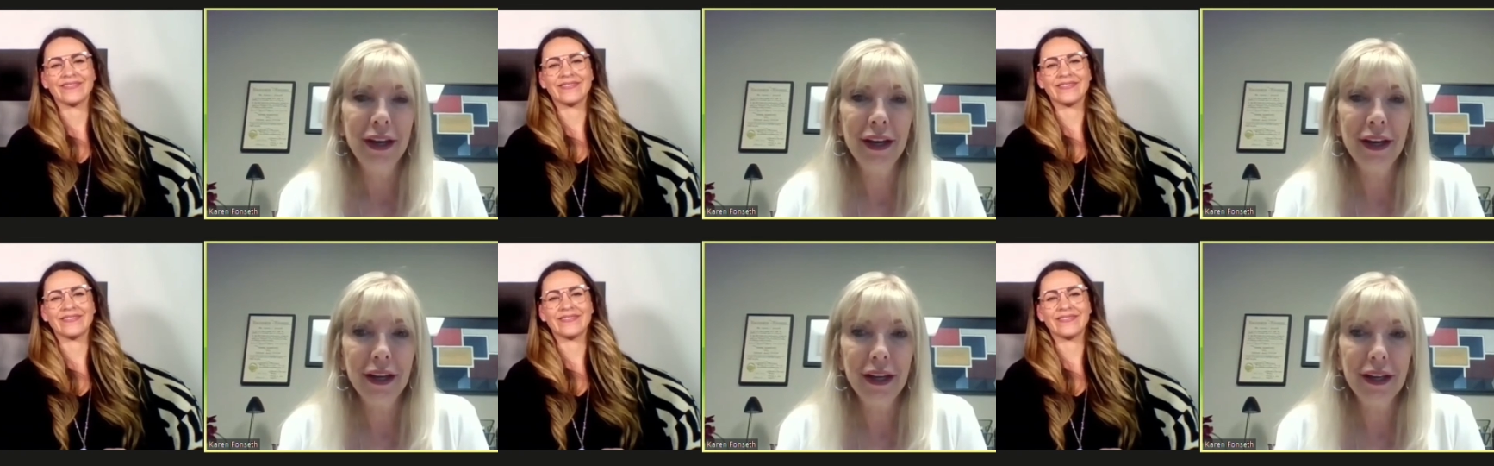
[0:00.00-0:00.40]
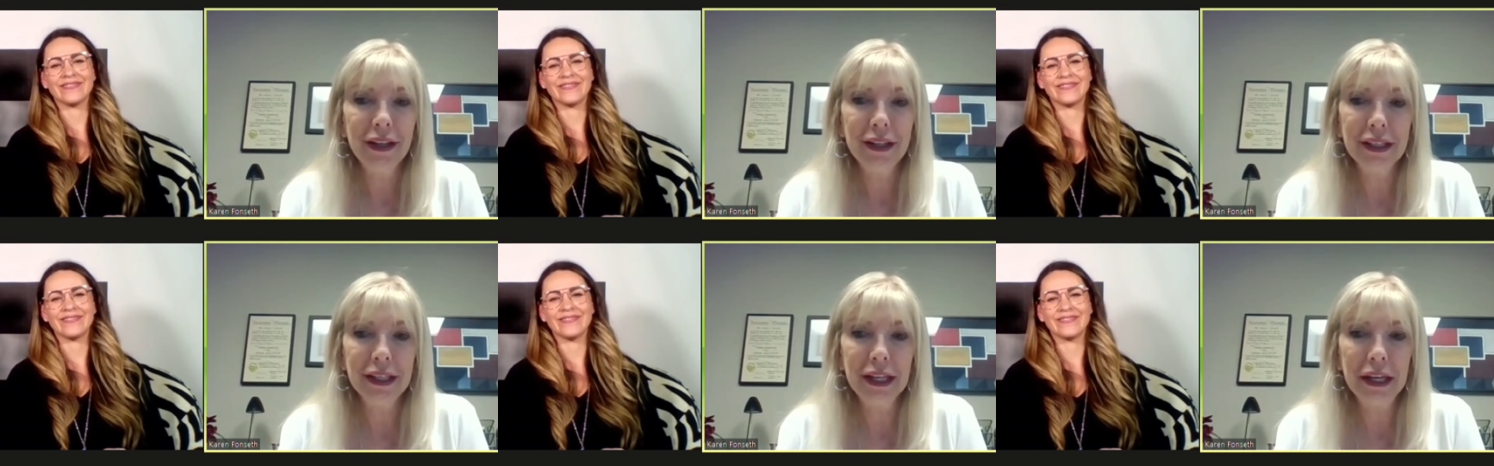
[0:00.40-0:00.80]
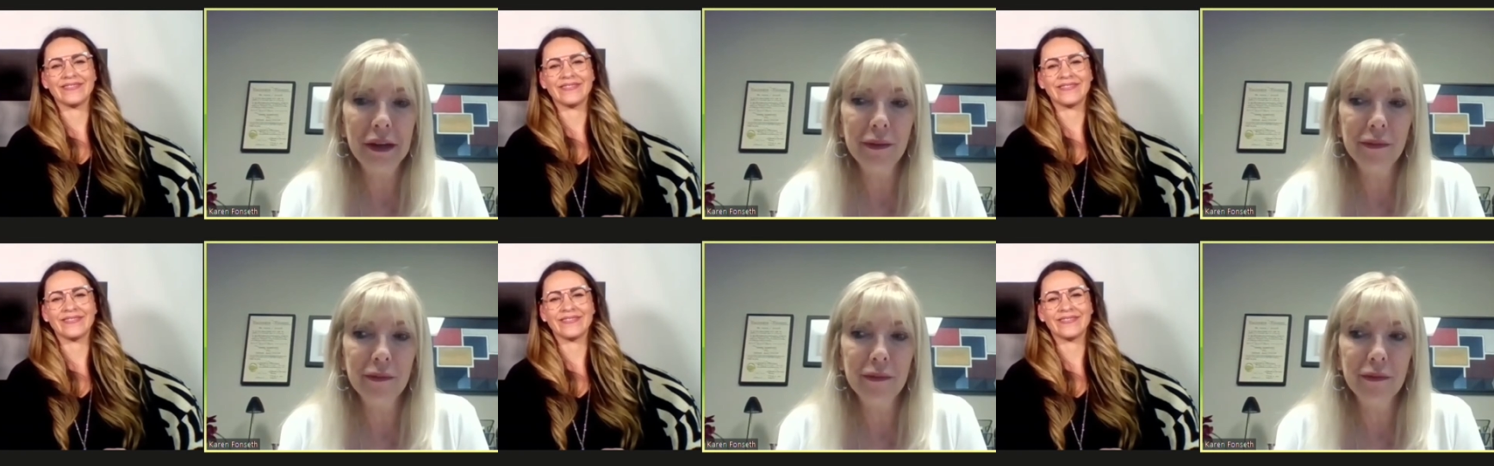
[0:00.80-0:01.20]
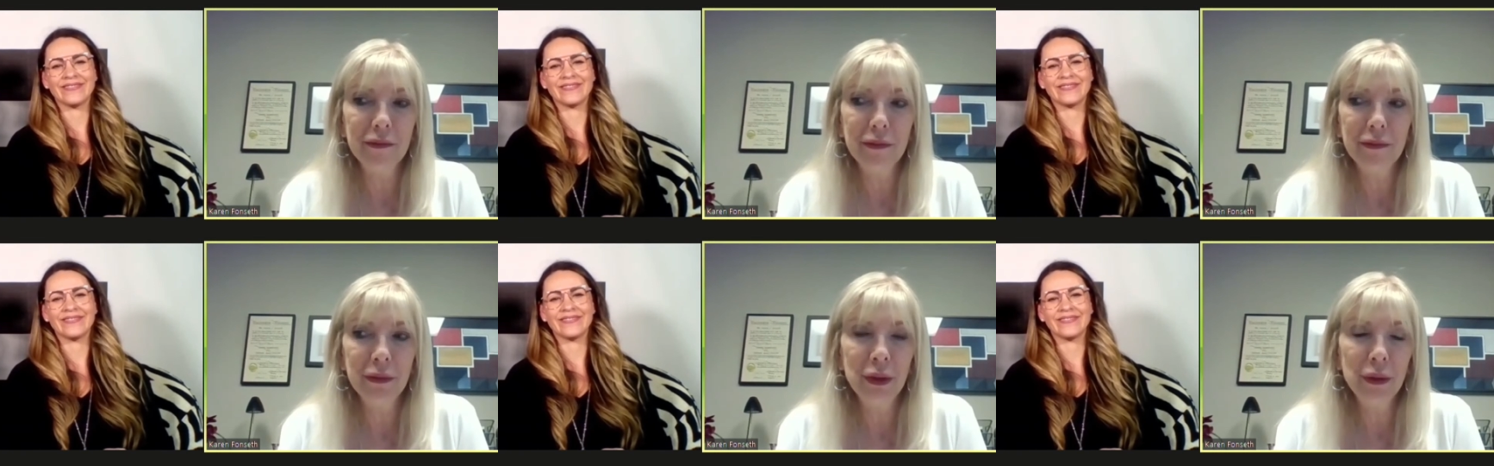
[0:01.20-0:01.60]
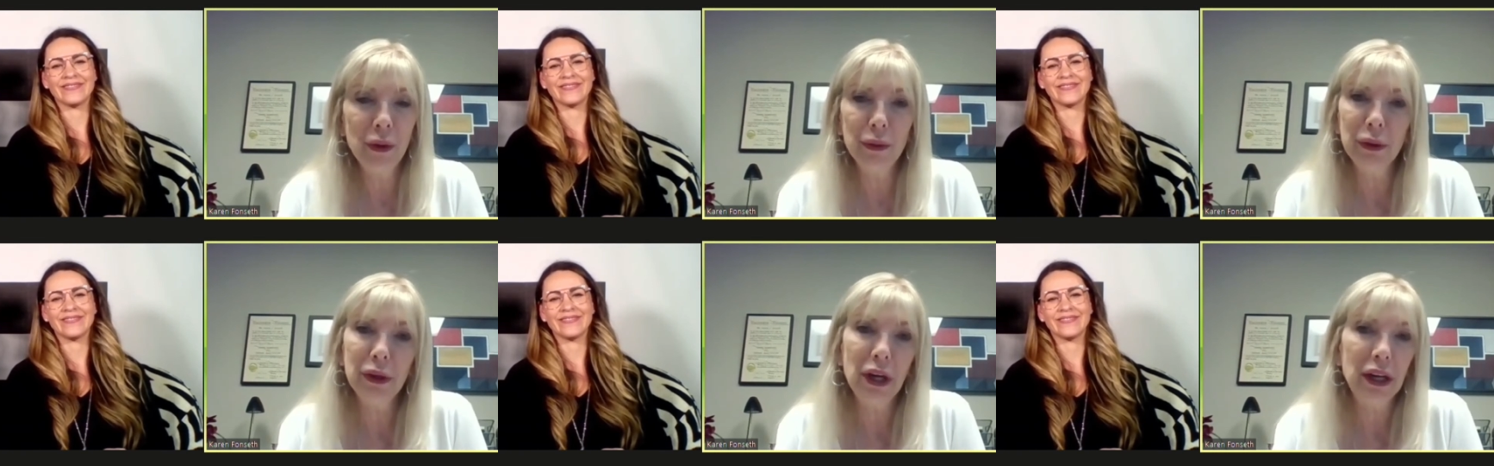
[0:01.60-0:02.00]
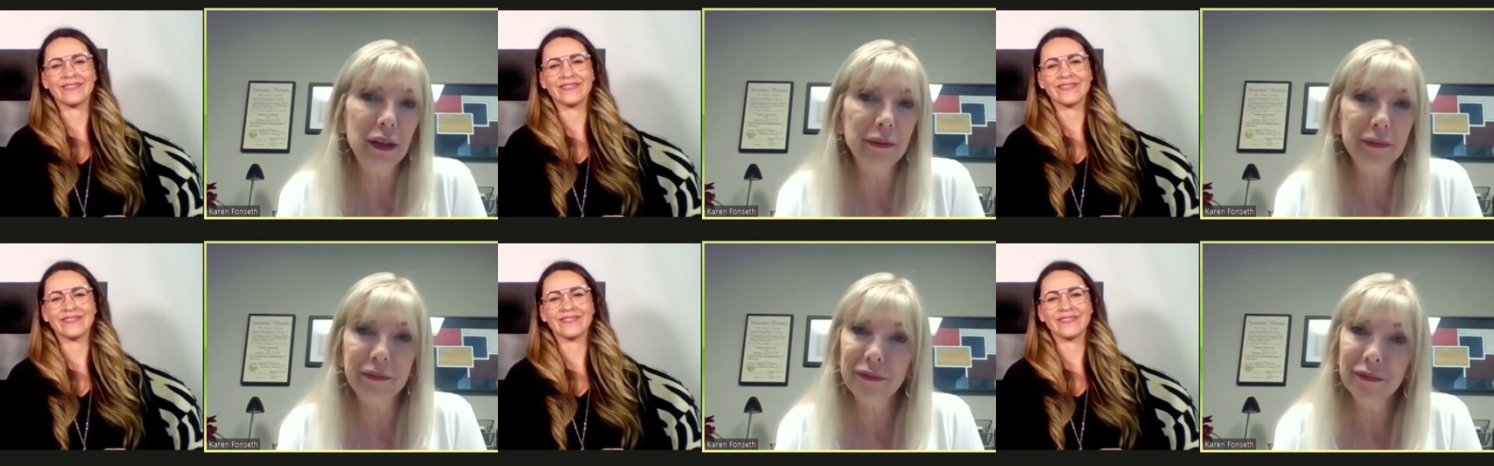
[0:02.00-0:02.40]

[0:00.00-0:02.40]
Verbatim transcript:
Speaker 1: and um, you won't regret it.